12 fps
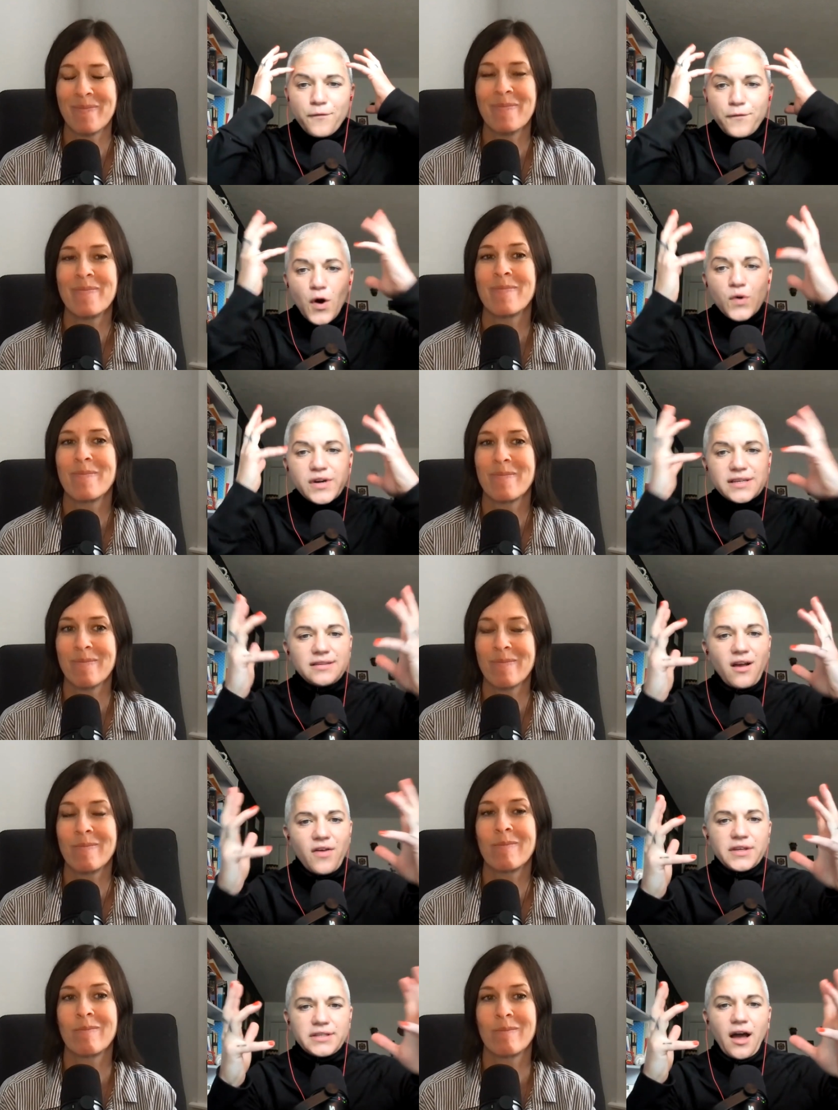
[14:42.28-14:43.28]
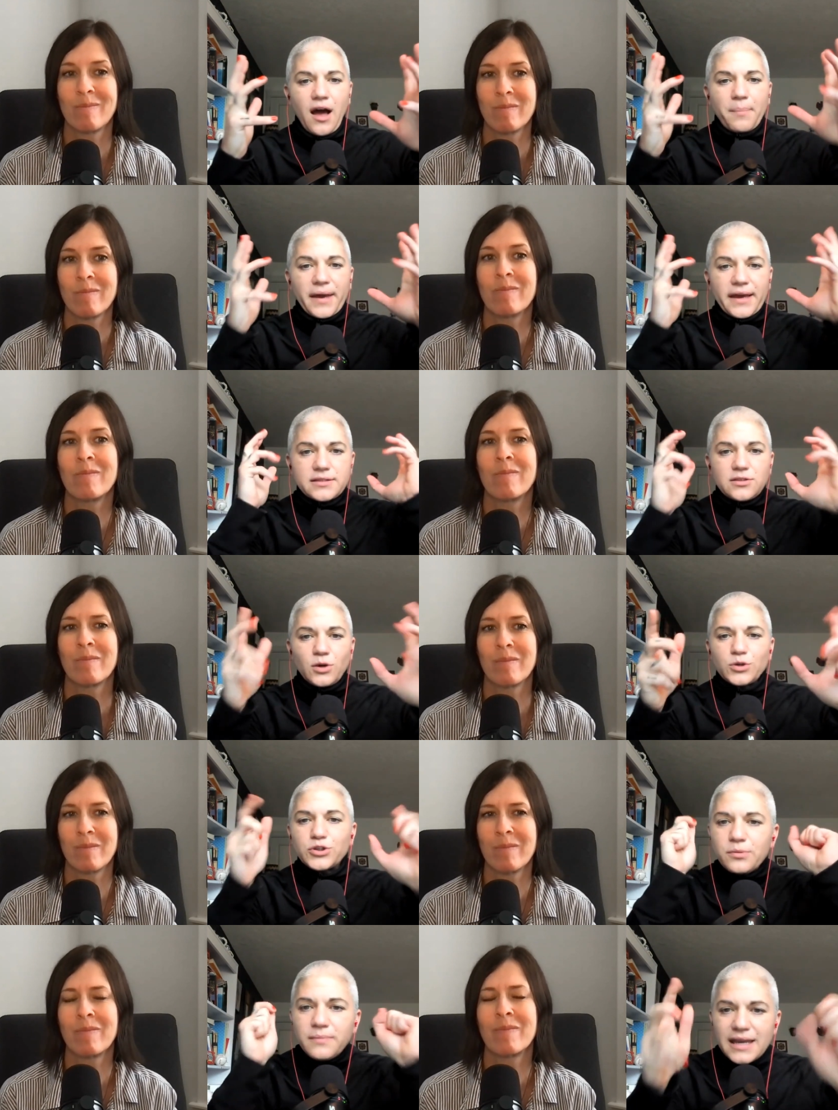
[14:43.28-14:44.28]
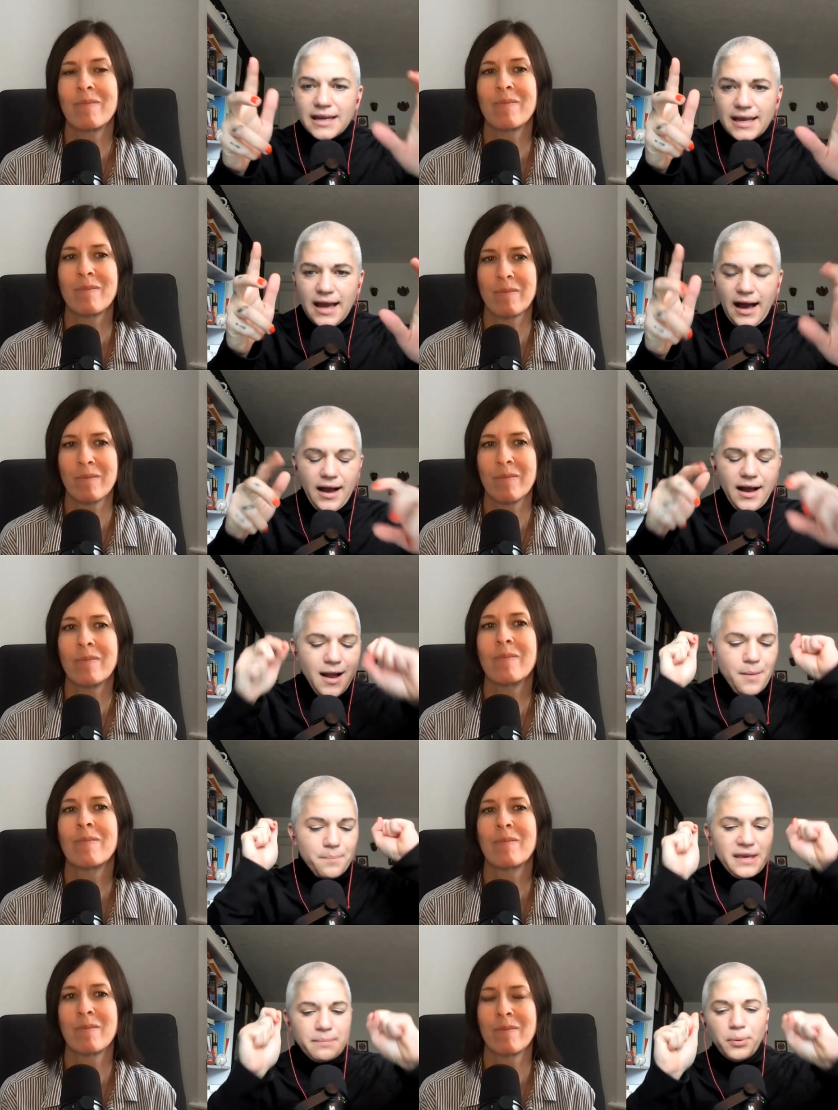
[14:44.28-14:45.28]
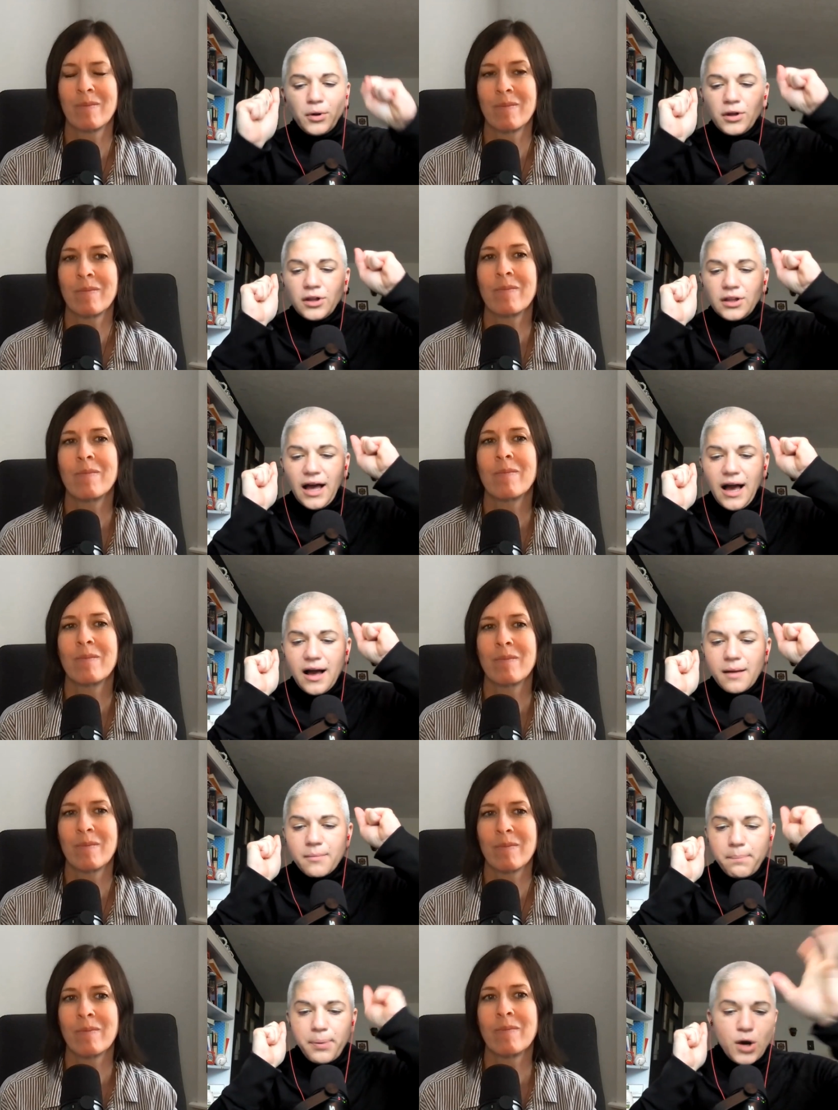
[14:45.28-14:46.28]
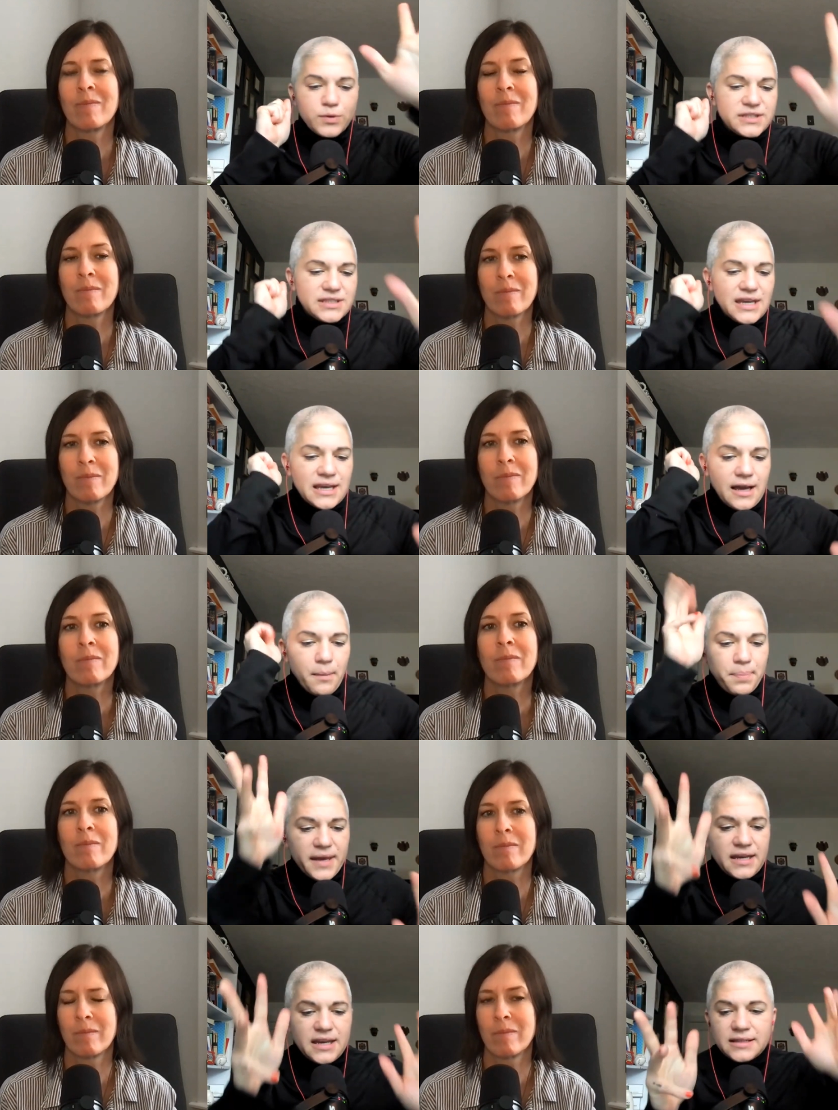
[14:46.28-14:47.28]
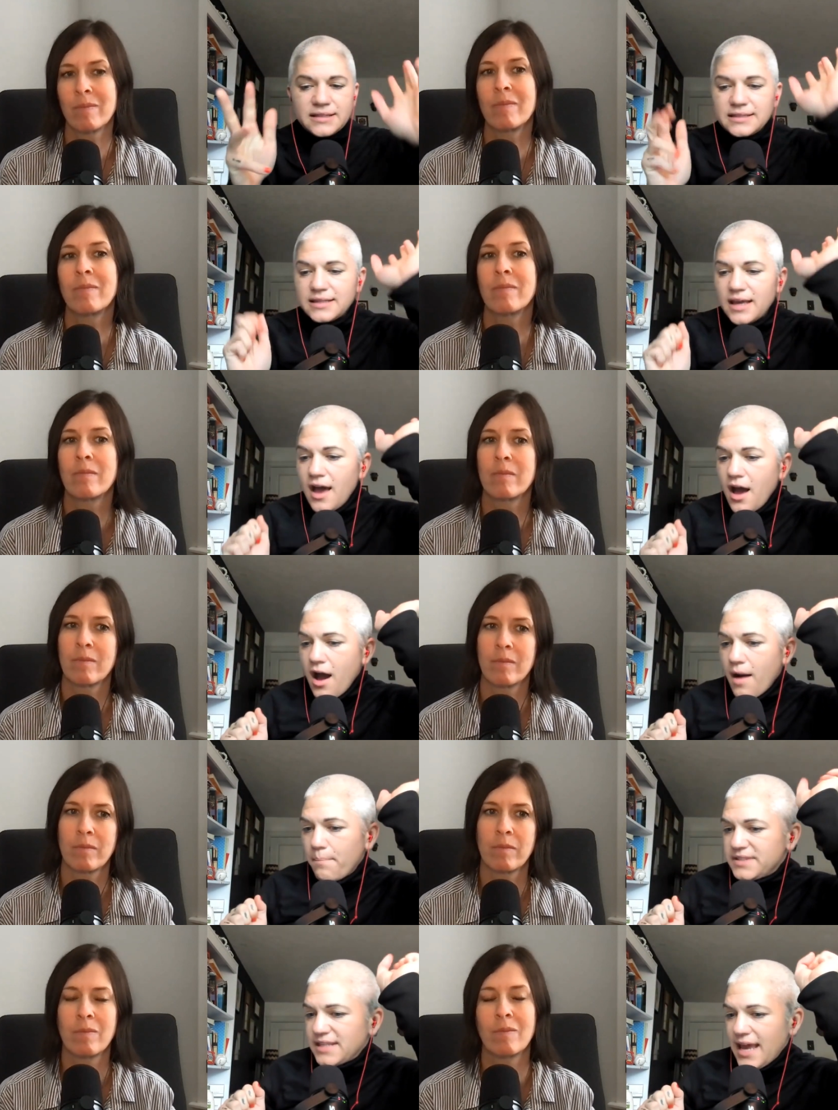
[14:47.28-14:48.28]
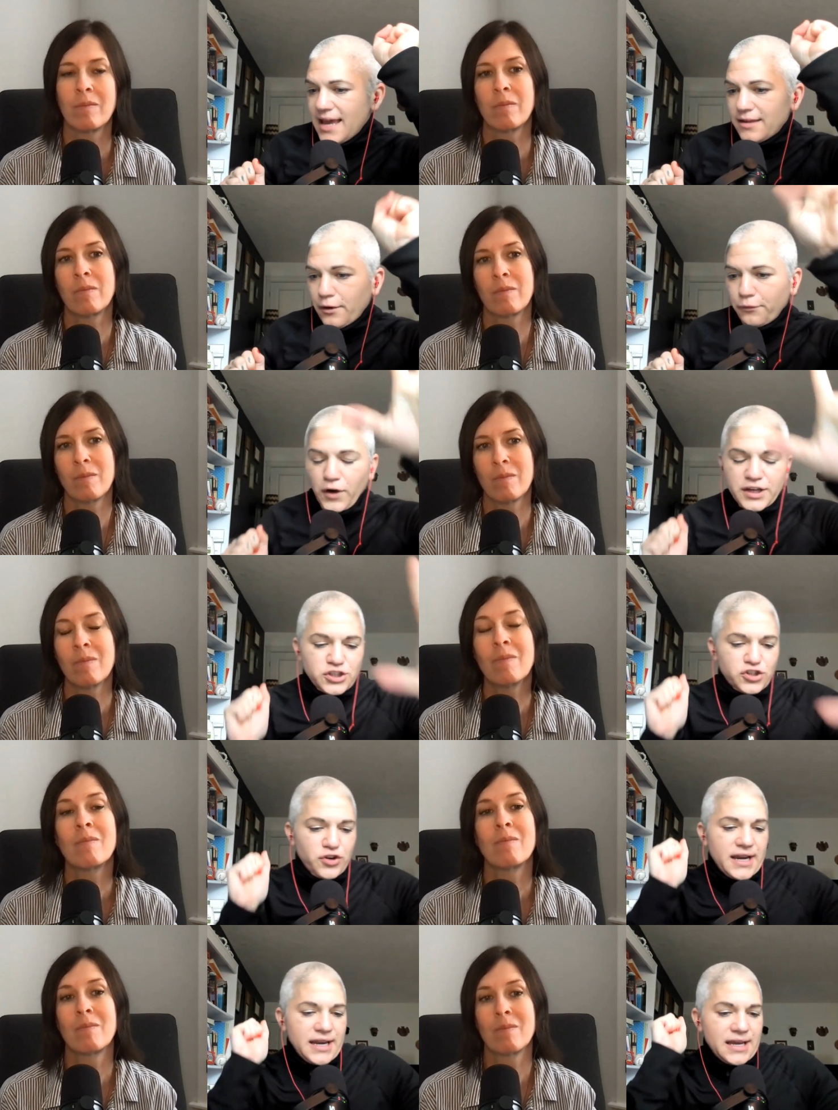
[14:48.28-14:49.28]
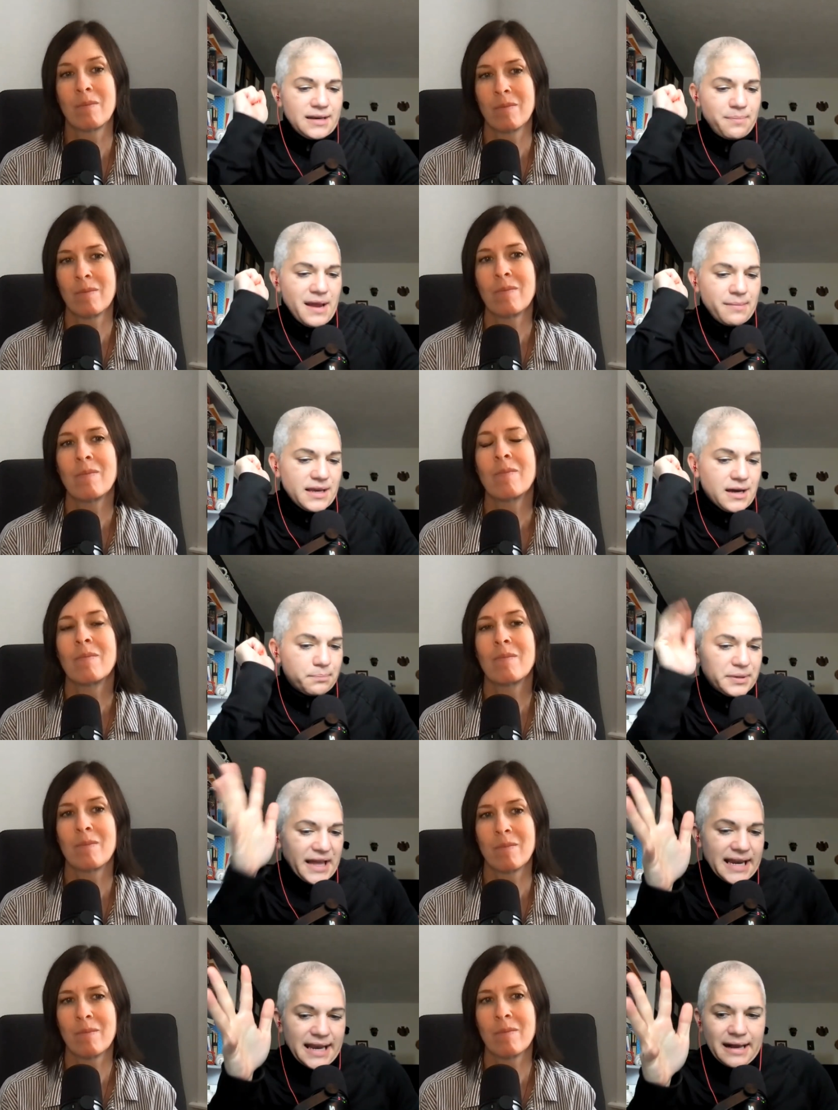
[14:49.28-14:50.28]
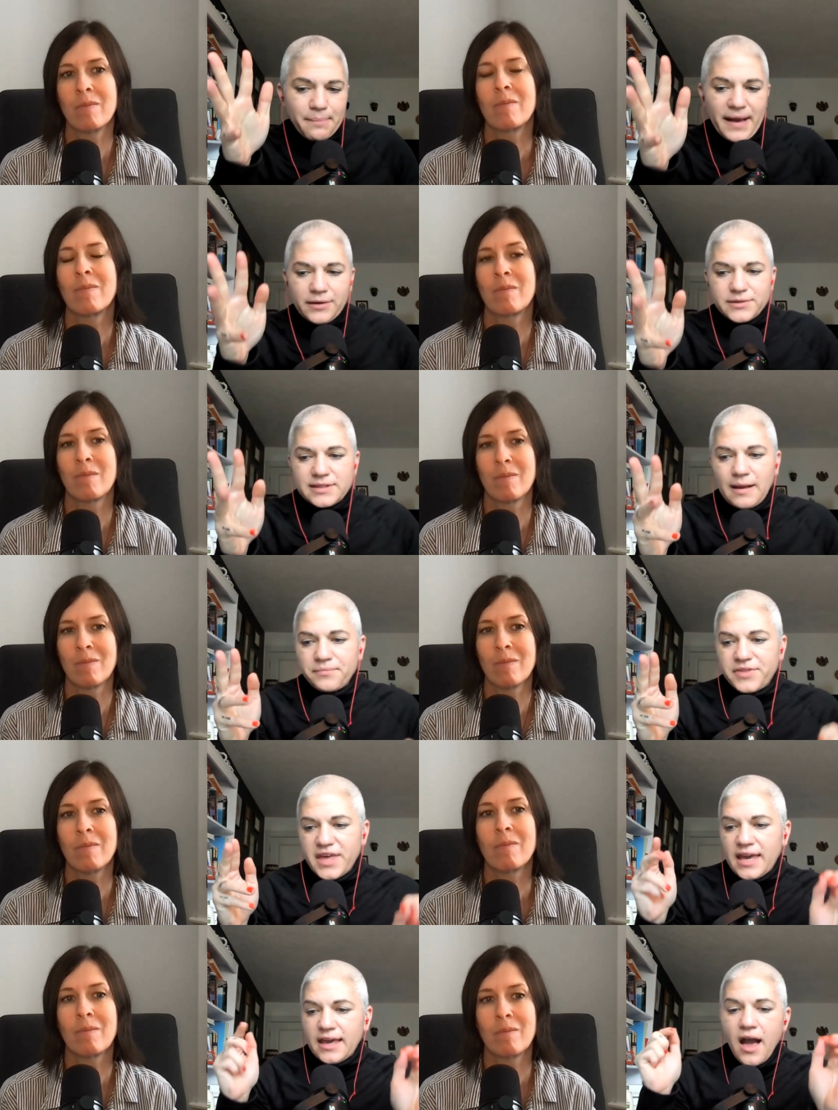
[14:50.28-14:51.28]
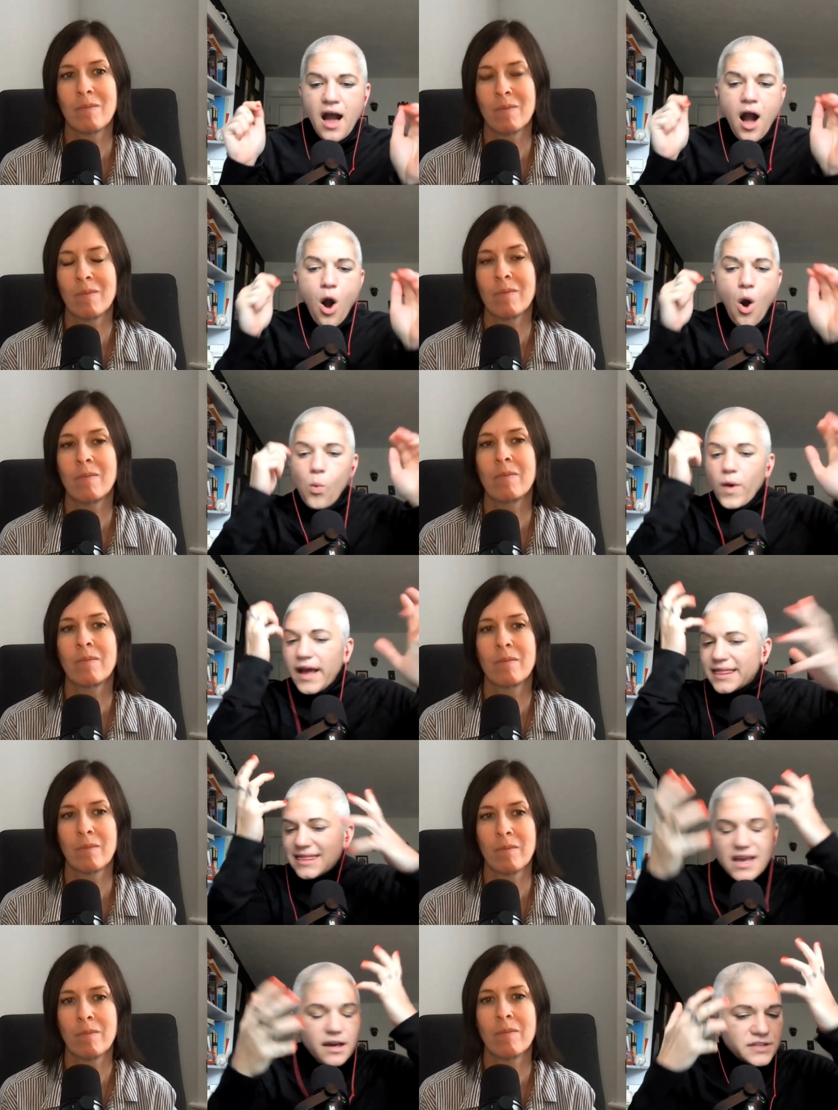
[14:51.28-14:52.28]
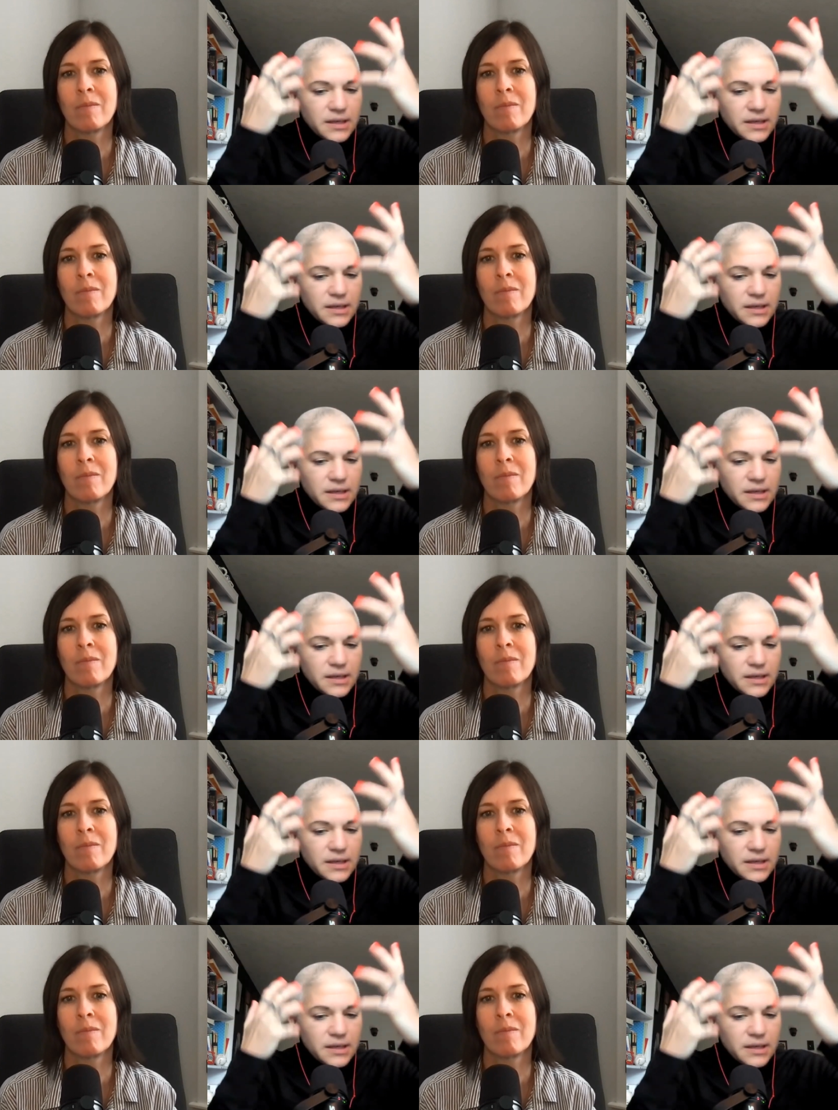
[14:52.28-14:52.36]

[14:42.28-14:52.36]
Speaker 1: Focus on the topic, social media, people um, posting opinions, saying they're frustrated, maybe complaining about something. Think of